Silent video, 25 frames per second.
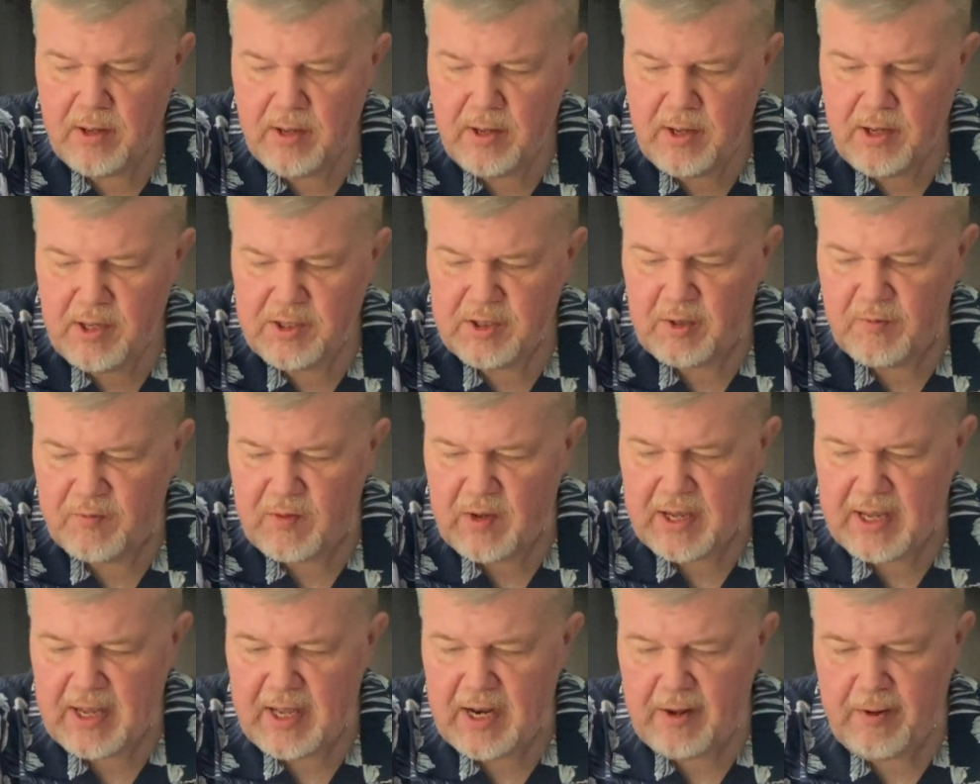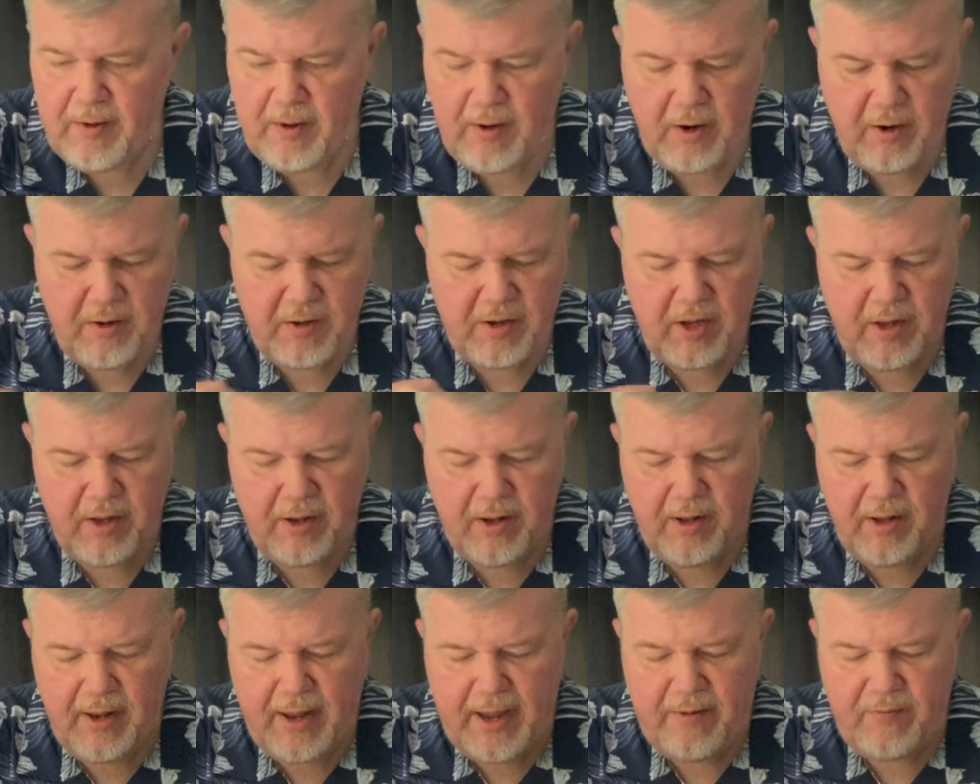So if you get it, the
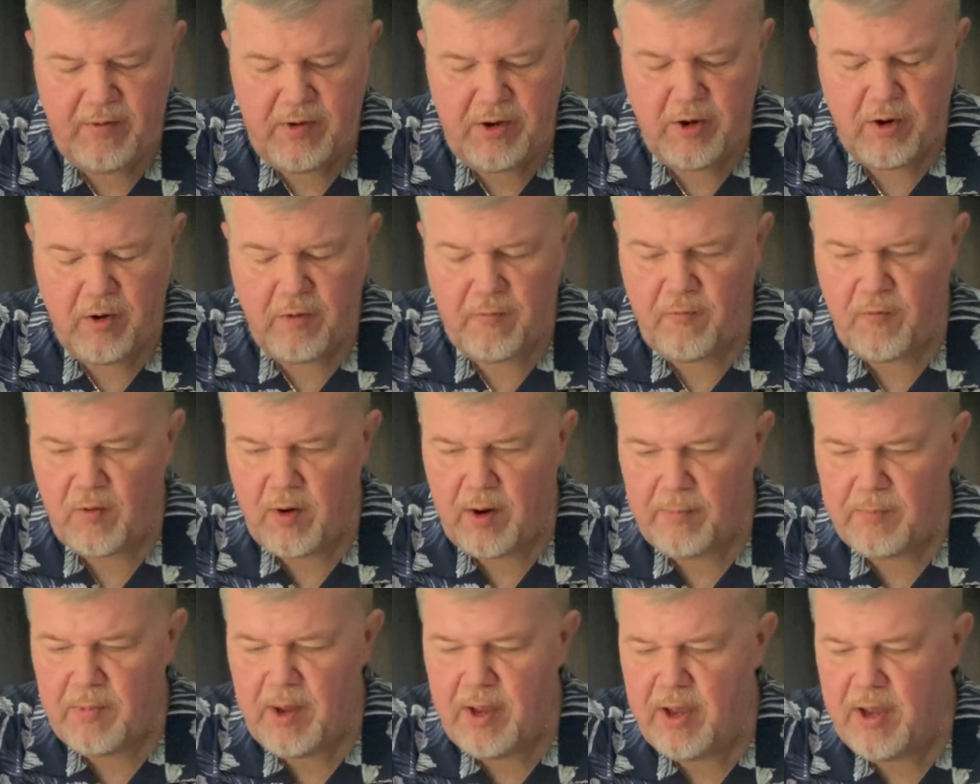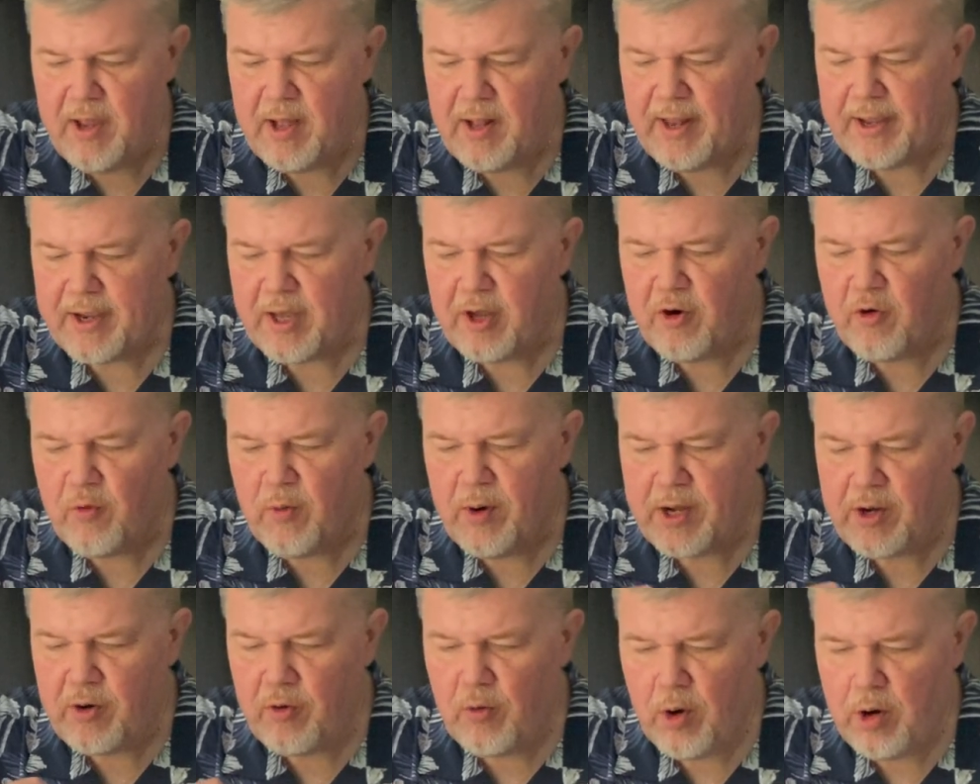lavender from like a
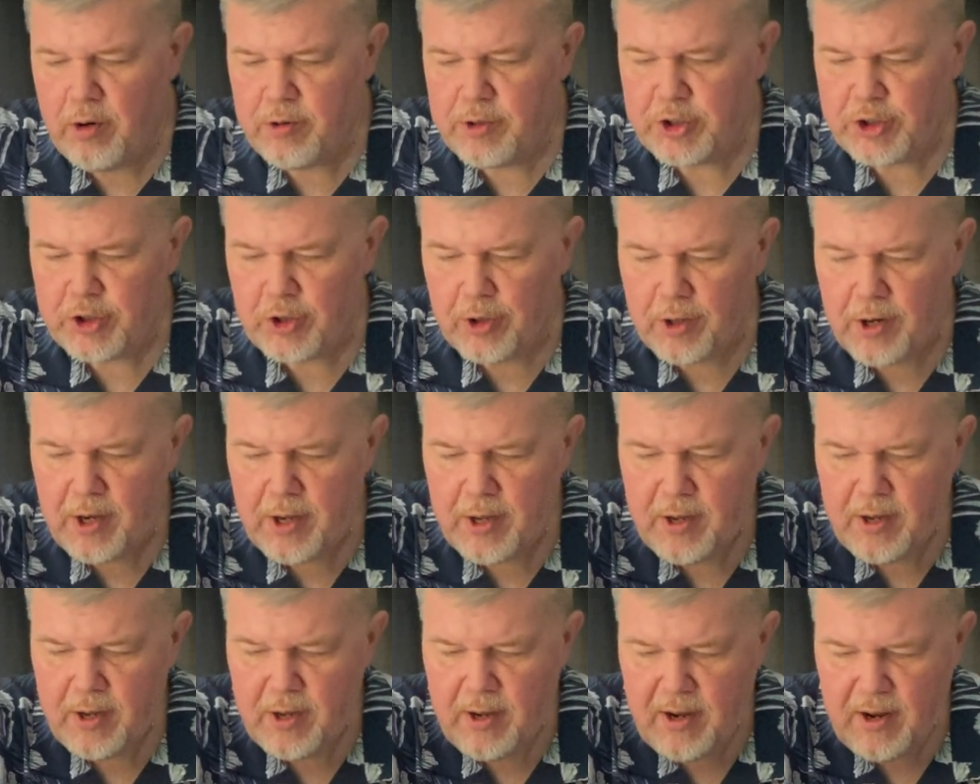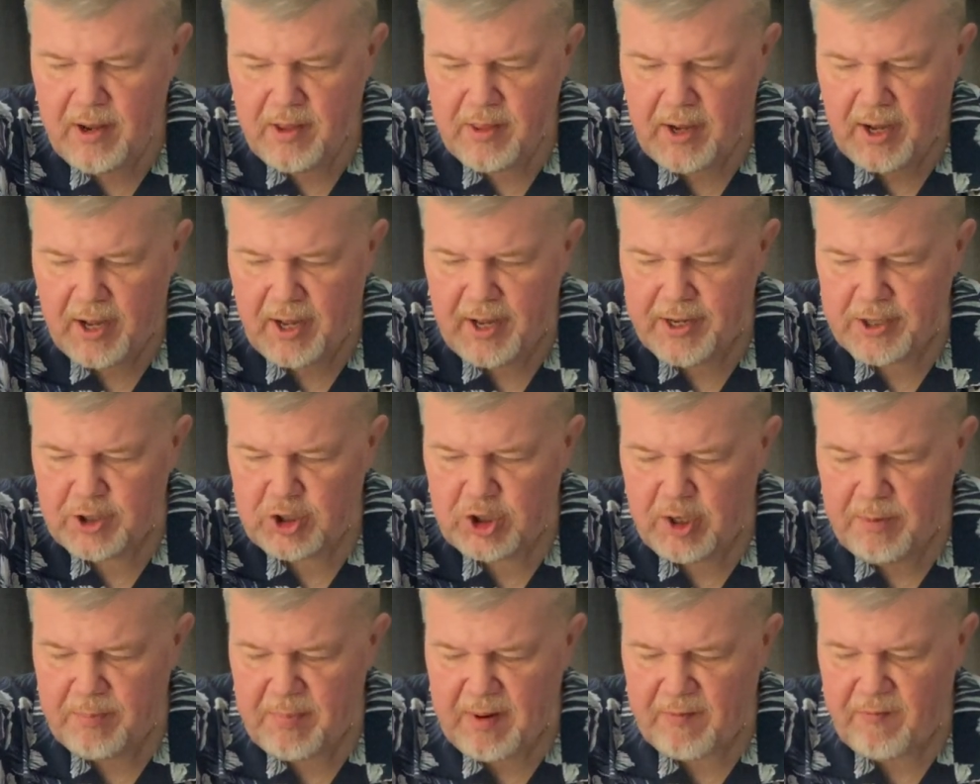green grocer, it
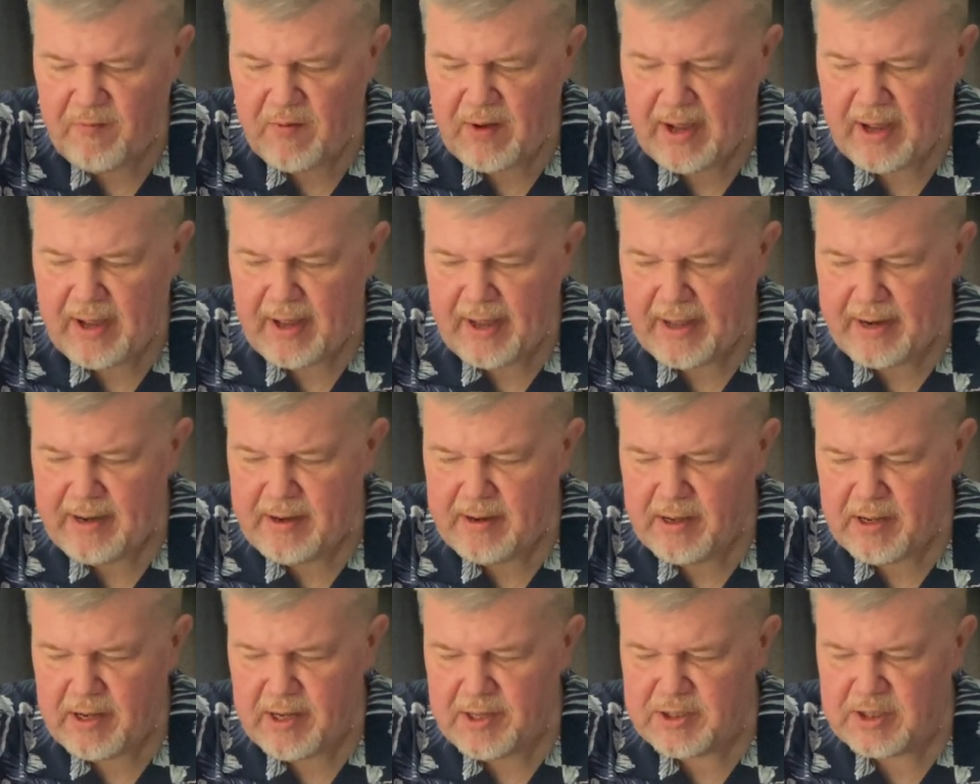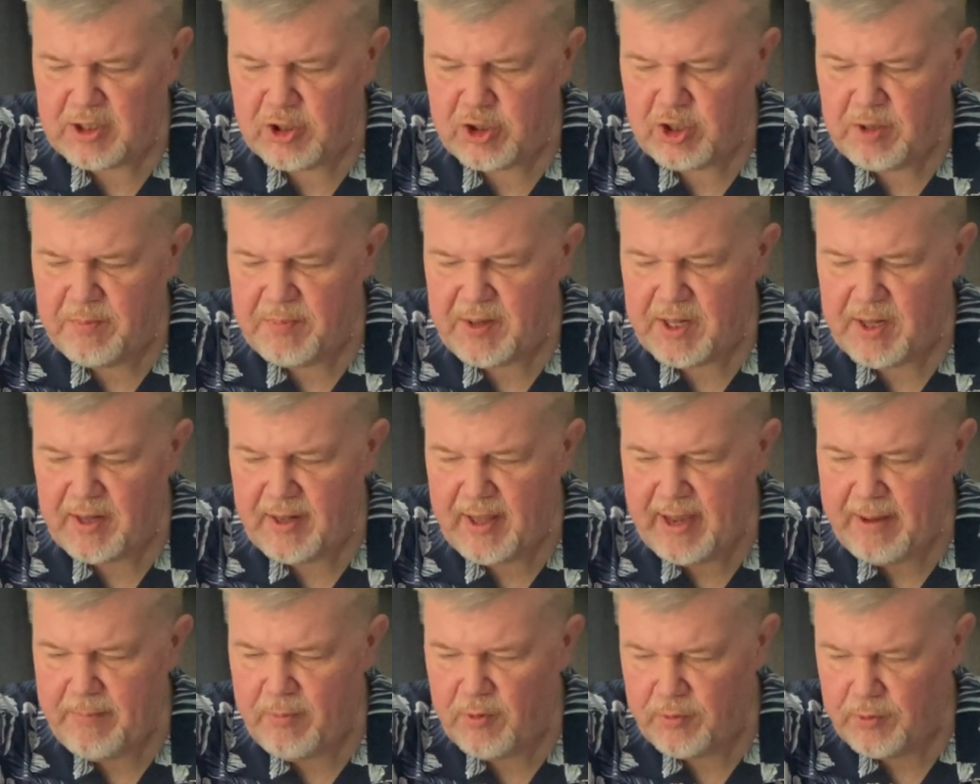should be fine because it should be
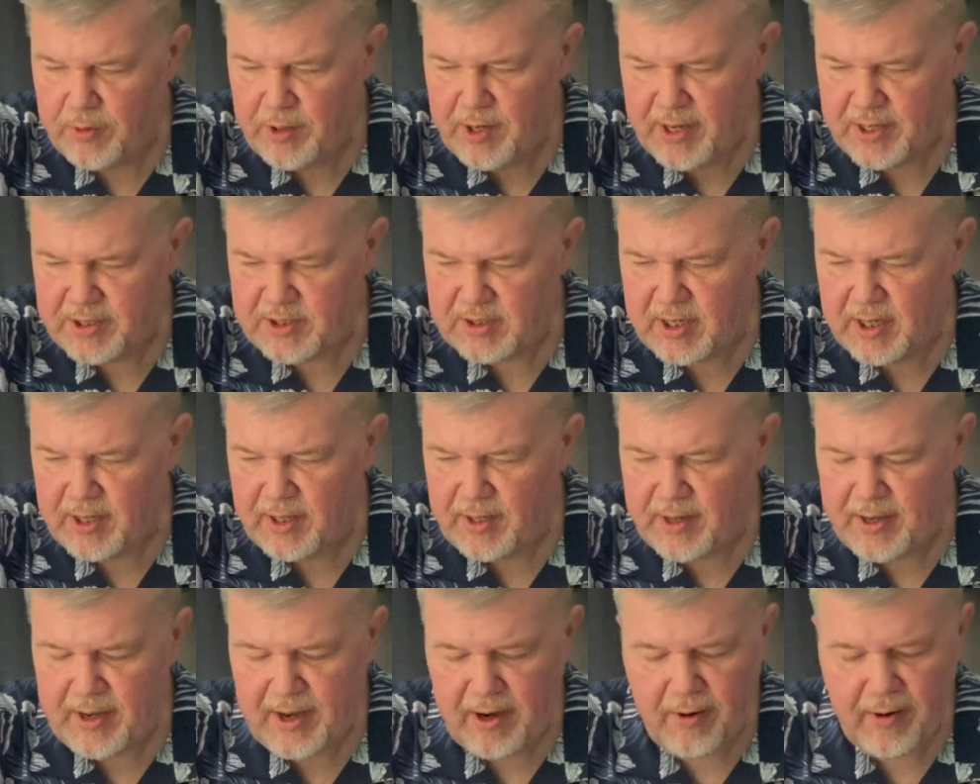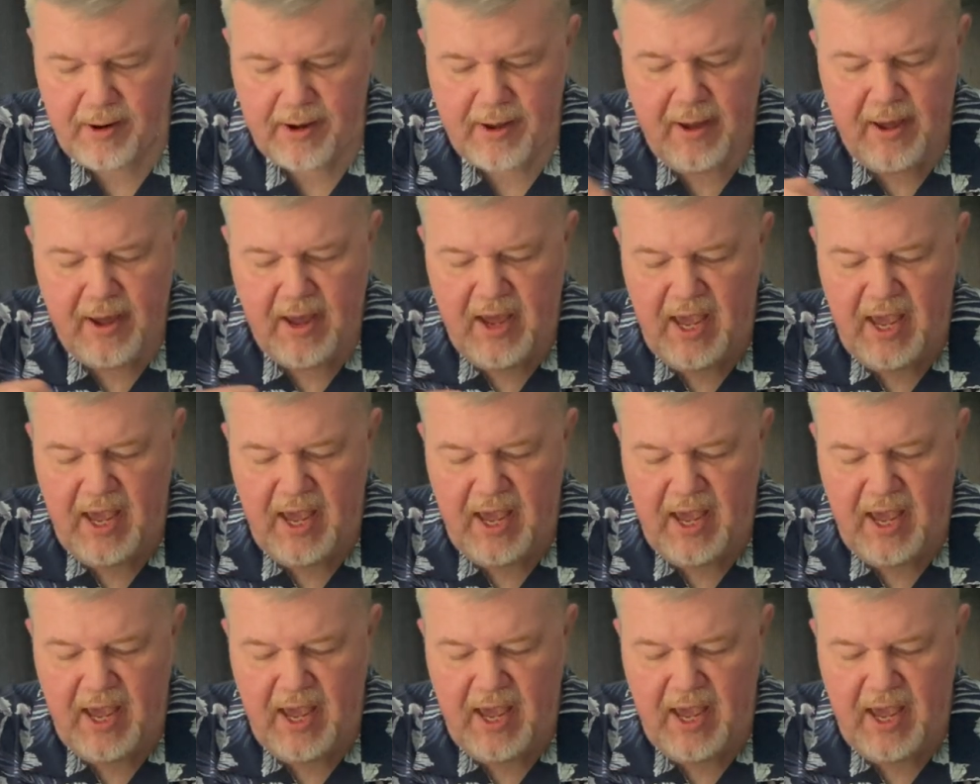labeled as culinary.